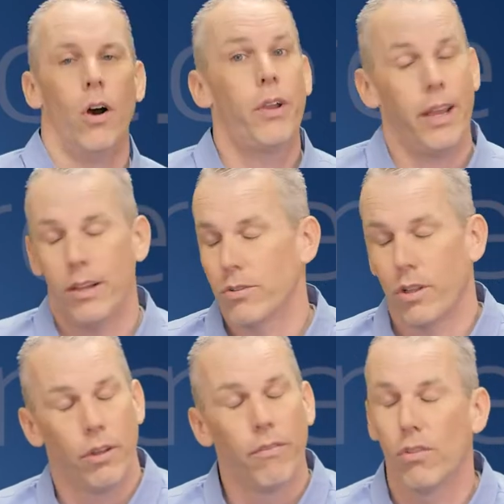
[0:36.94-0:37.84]
Okay, Hills,
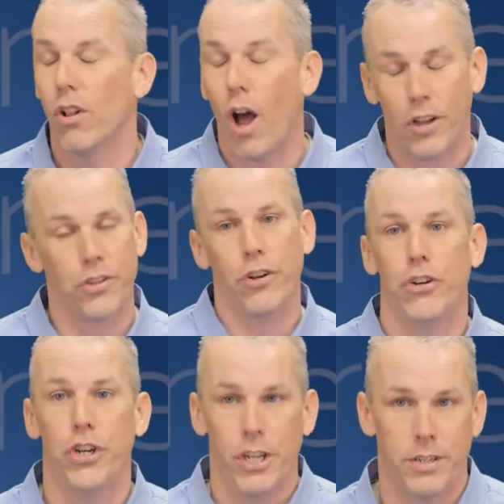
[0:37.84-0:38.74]
you've lost your
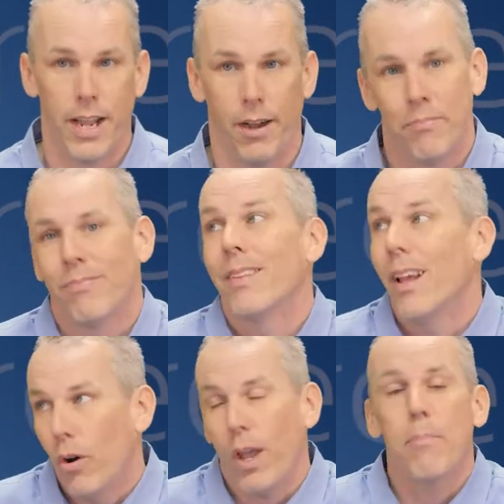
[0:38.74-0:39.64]
shiz now.
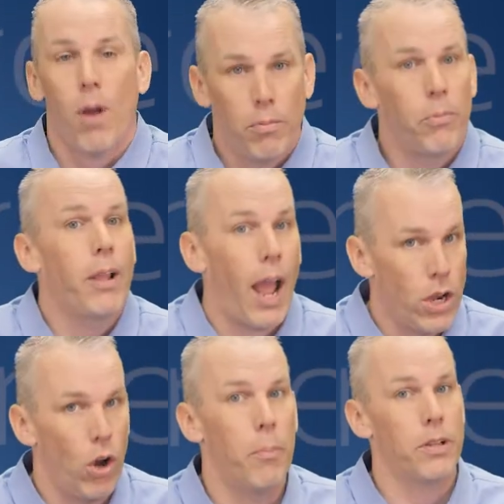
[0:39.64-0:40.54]
Okay, probably, I
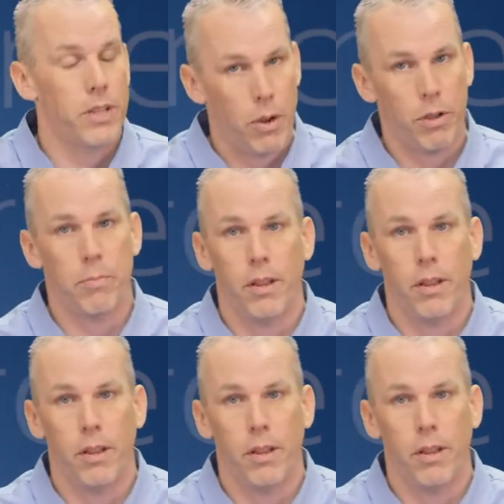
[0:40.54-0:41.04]
know, but stay with me